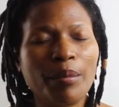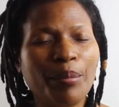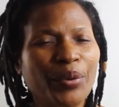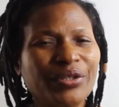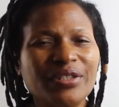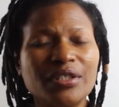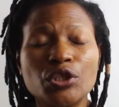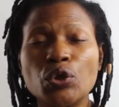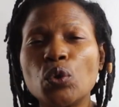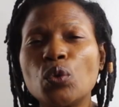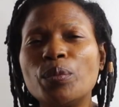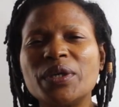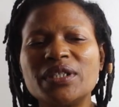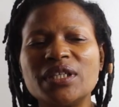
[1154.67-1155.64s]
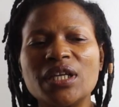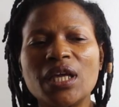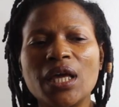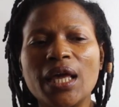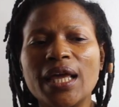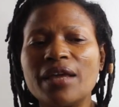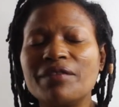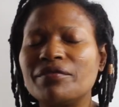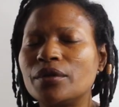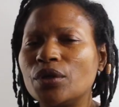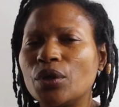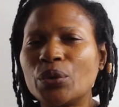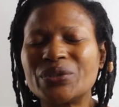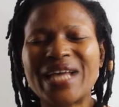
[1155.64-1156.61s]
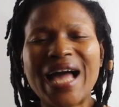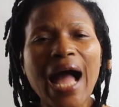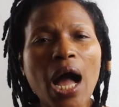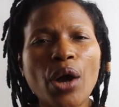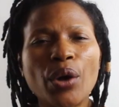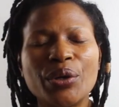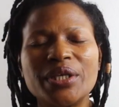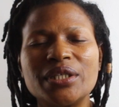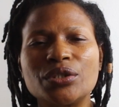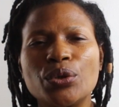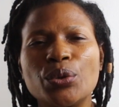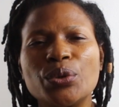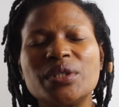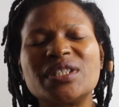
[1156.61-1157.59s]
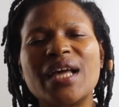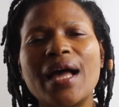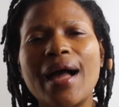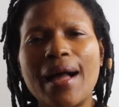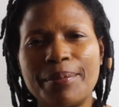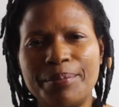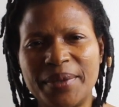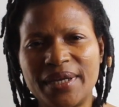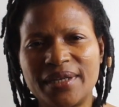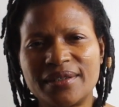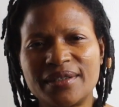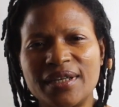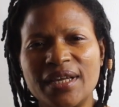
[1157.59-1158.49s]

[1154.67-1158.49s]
but nobody even knows how it's going to happen.